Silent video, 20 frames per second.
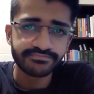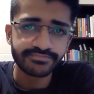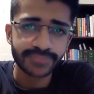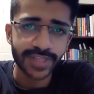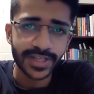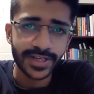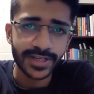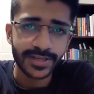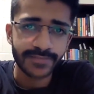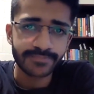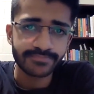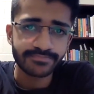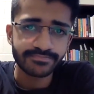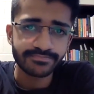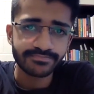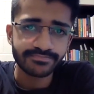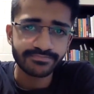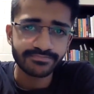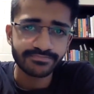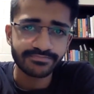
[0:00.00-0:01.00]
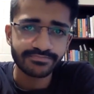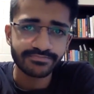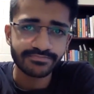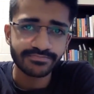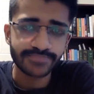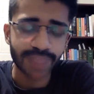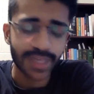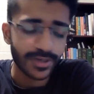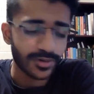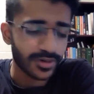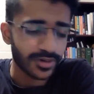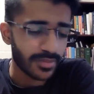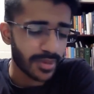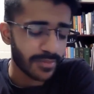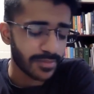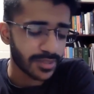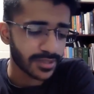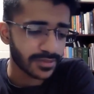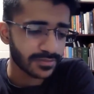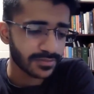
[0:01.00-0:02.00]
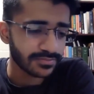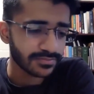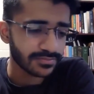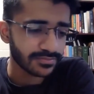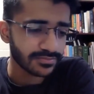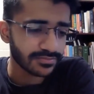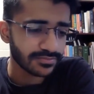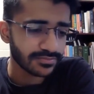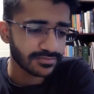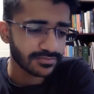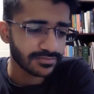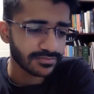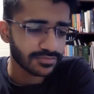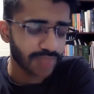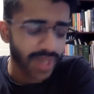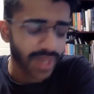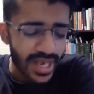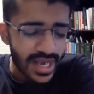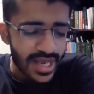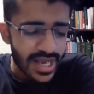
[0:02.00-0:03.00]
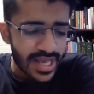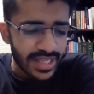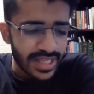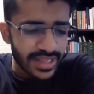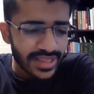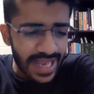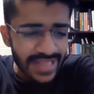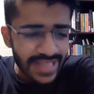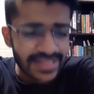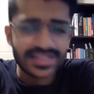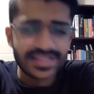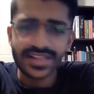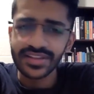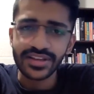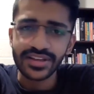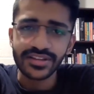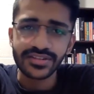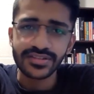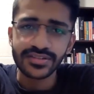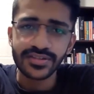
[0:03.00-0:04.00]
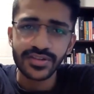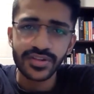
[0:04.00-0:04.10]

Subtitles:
nearly. I don't remember. But that's the thing.